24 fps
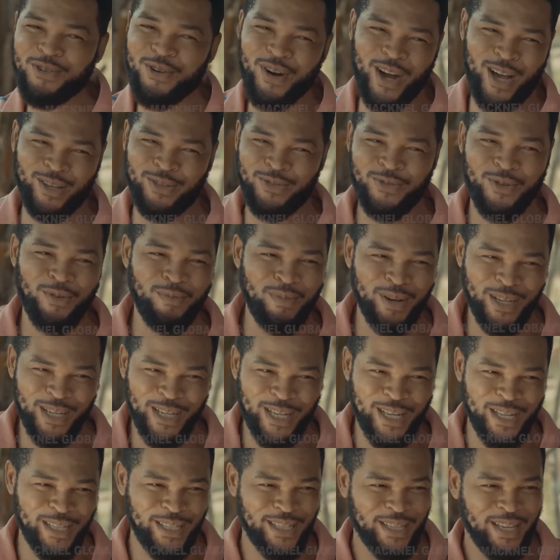Go house, go
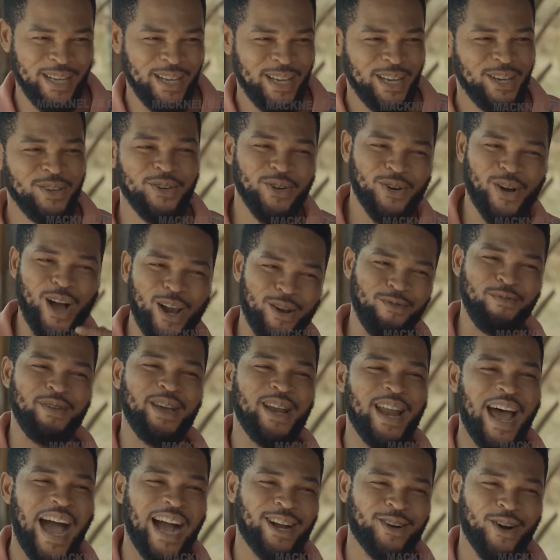bring it. You call
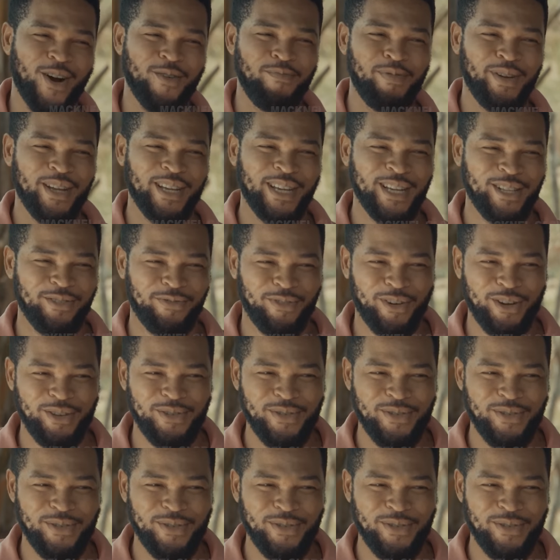me now, I can't bring it for